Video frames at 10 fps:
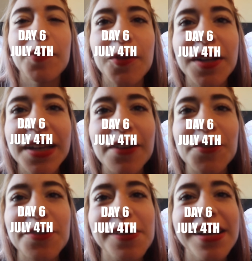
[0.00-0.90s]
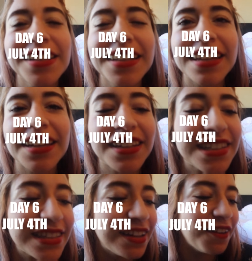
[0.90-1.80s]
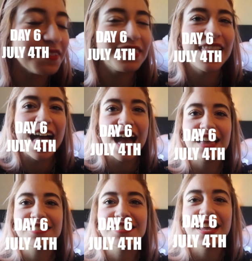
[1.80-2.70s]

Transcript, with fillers: morning everyone. It is our last